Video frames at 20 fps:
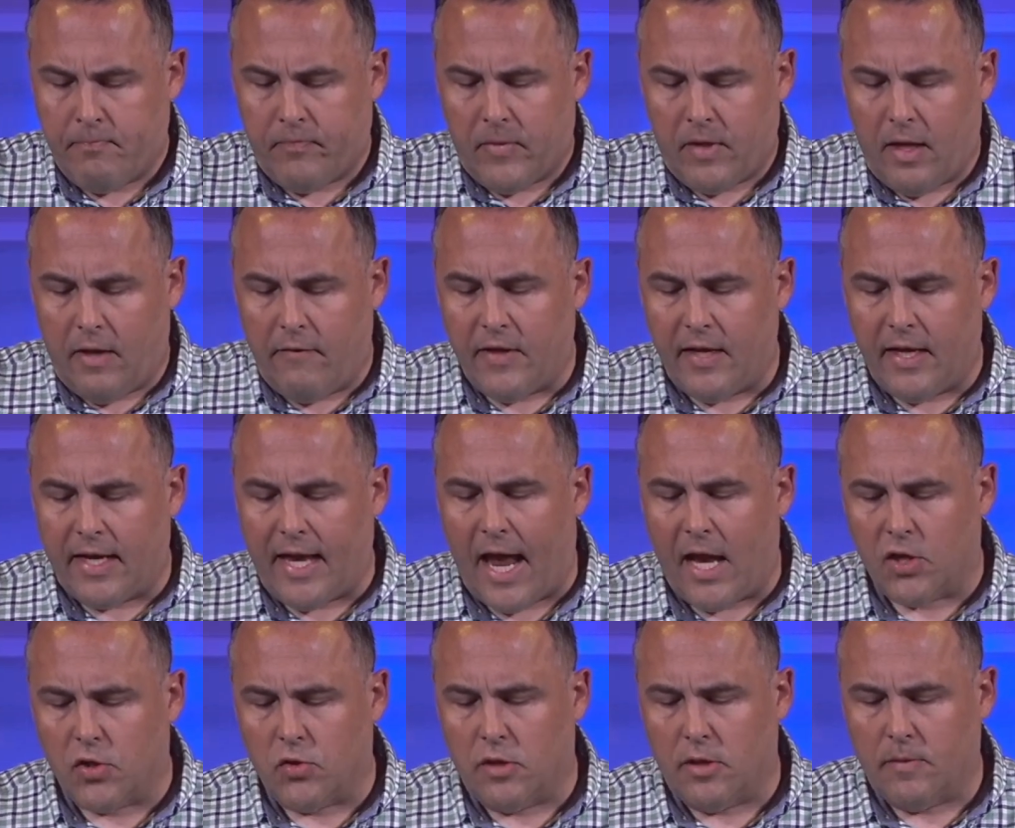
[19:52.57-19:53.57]
Even the
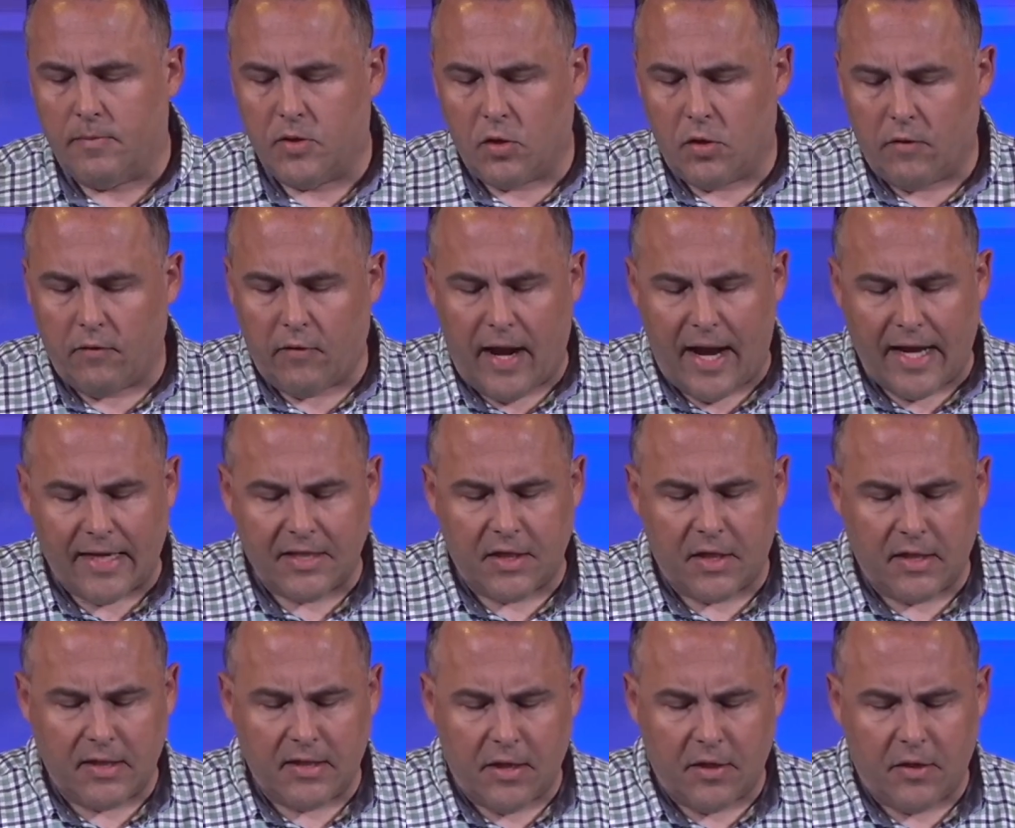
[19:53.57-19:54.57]
casual observer has to
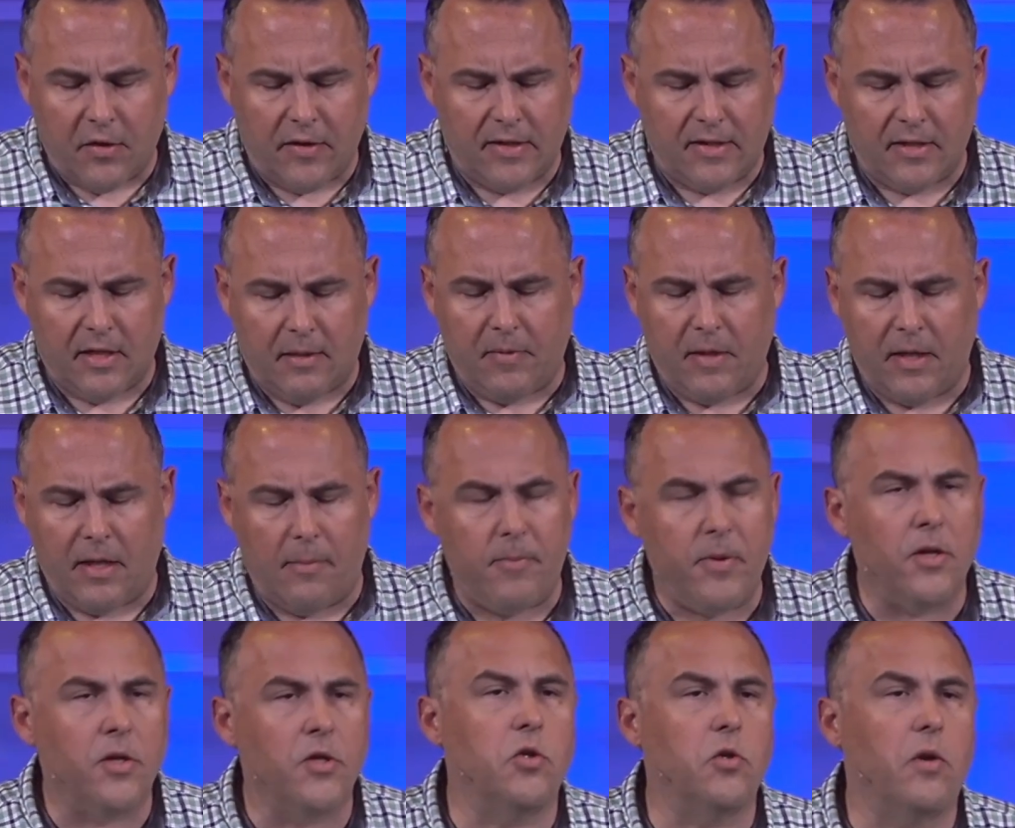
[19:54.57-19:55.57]
consider that something
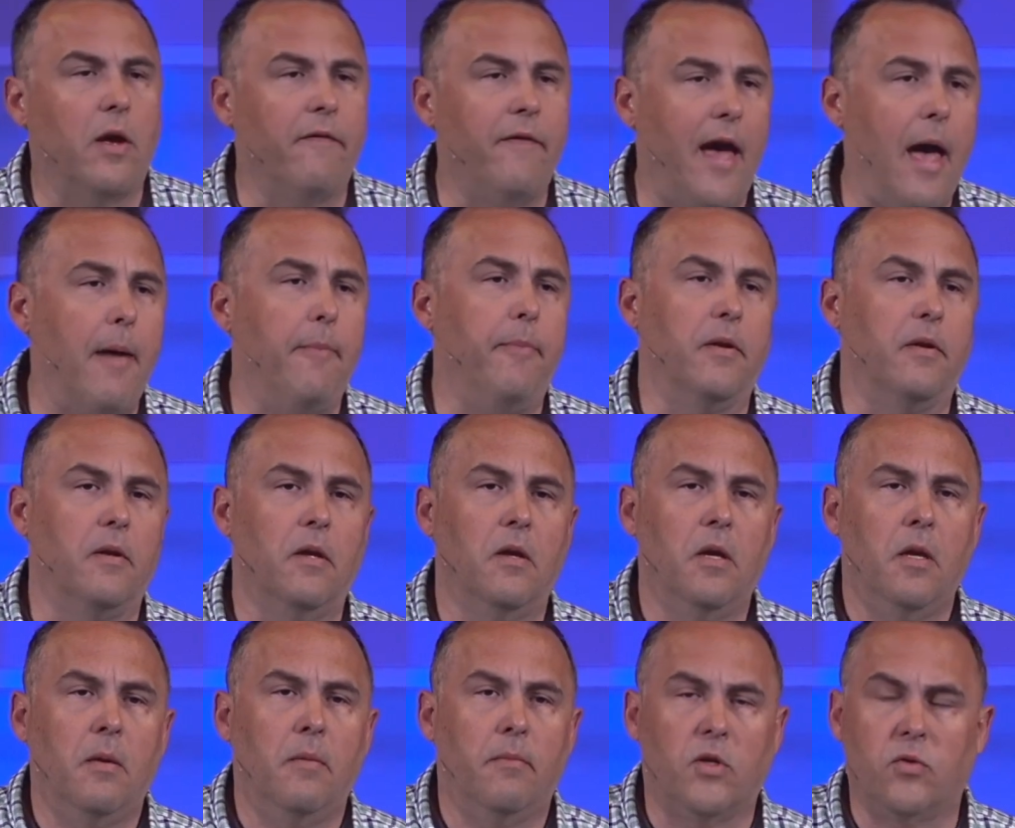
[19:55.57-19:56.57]
appears to have happened
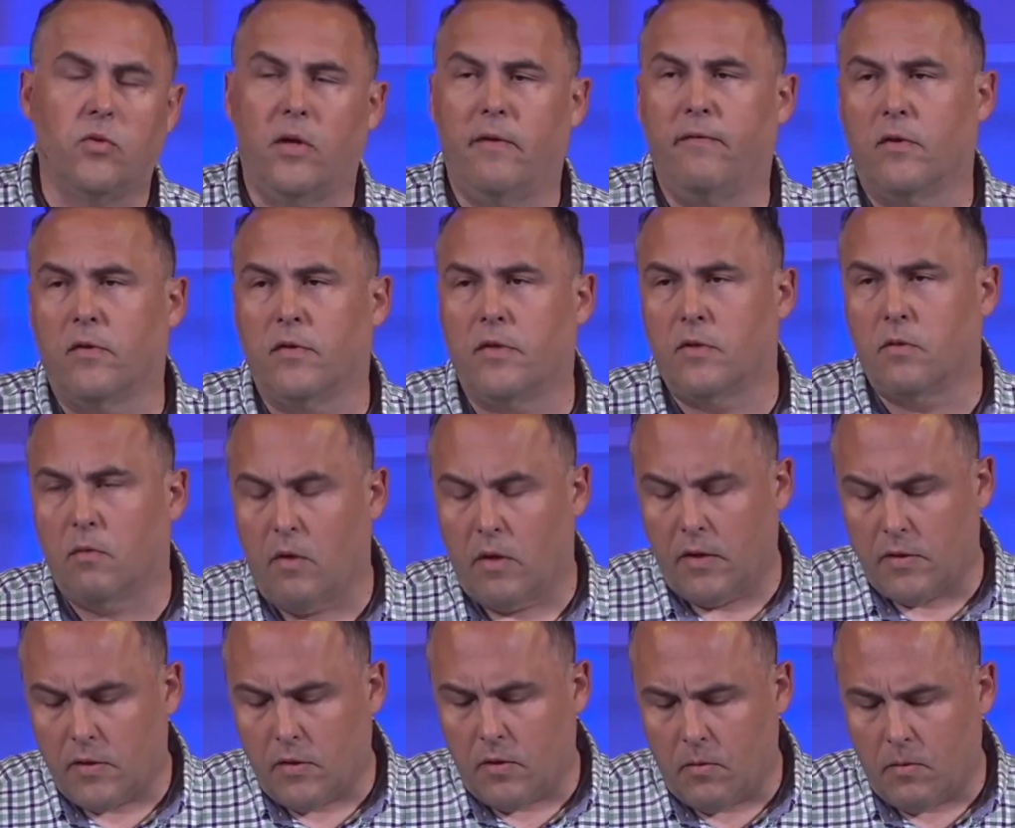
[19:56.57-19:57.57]
between verses 1 and
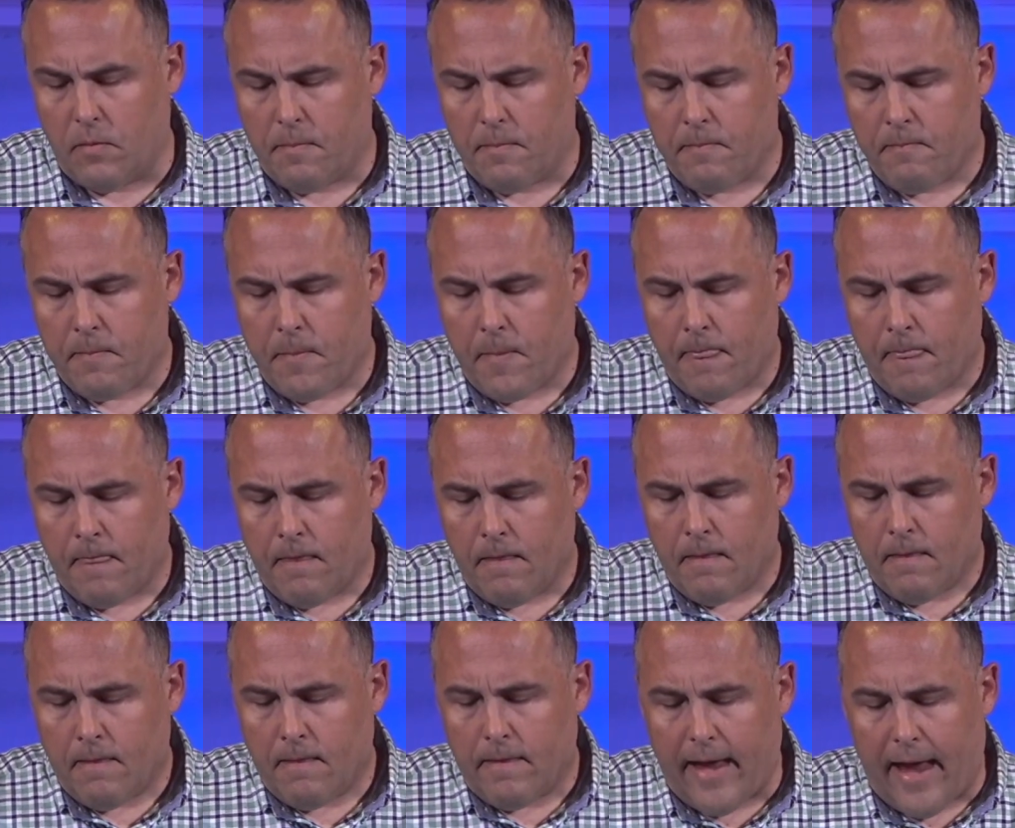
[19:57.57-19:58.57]
2.
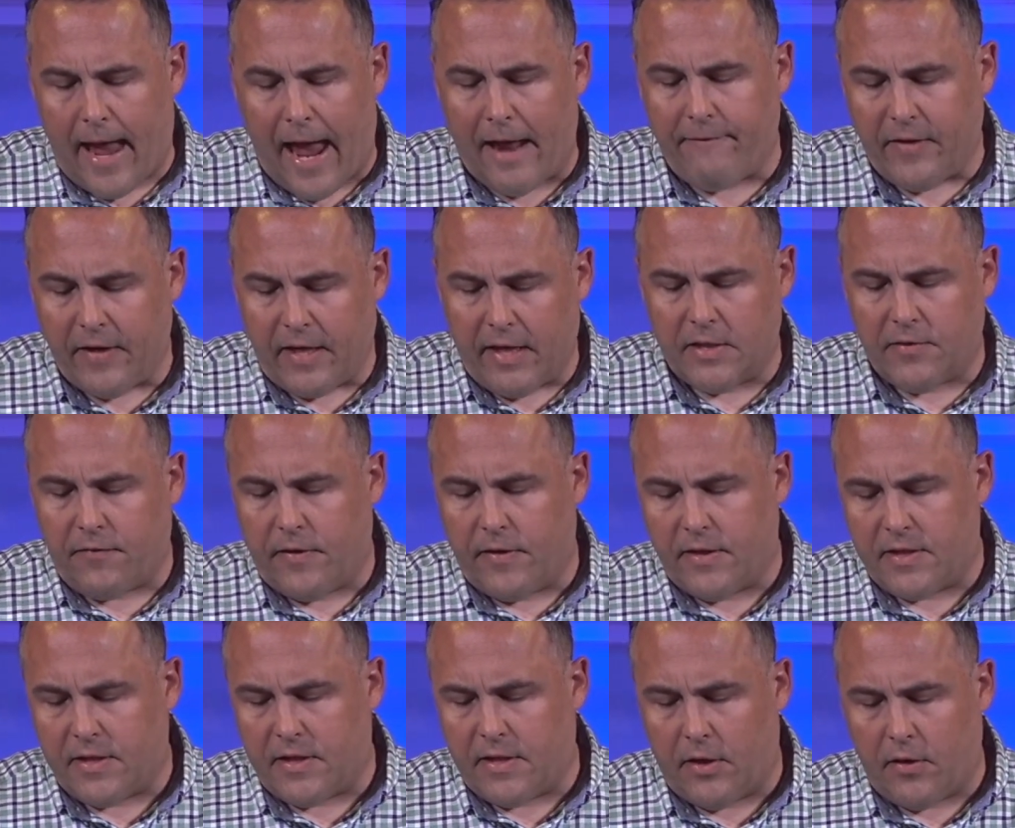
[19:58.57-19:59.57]
Advocates for
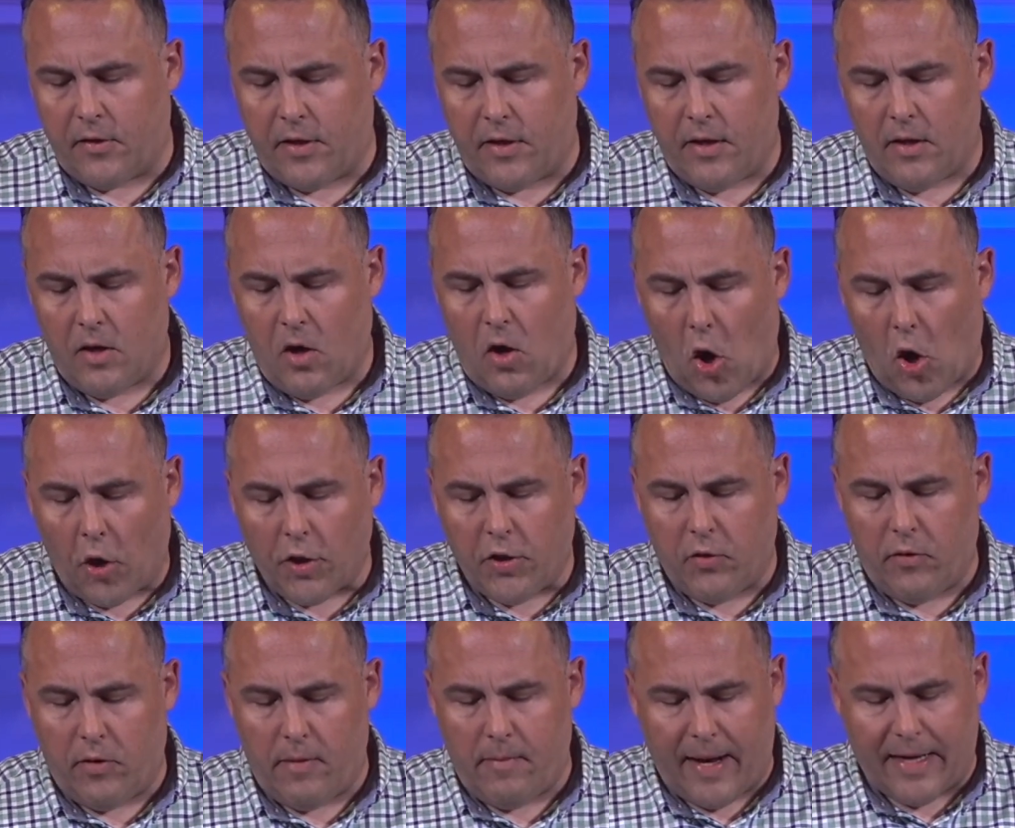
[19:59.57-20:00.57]
this theory
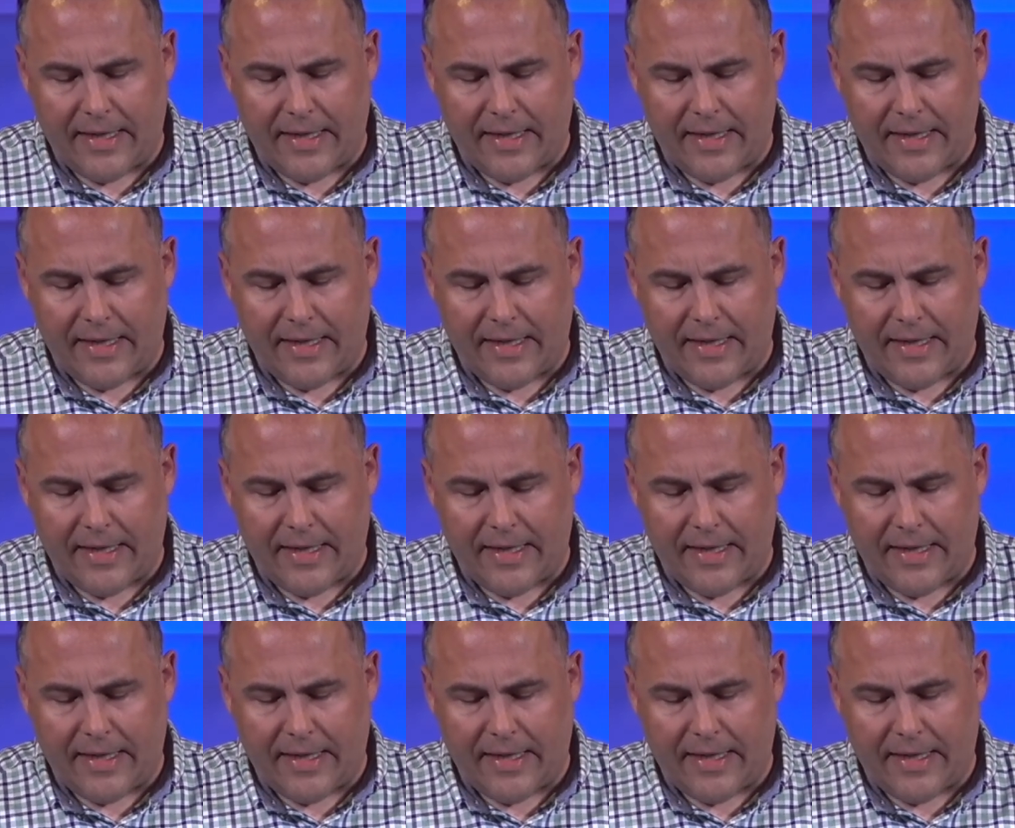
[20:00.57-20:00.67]
argue it by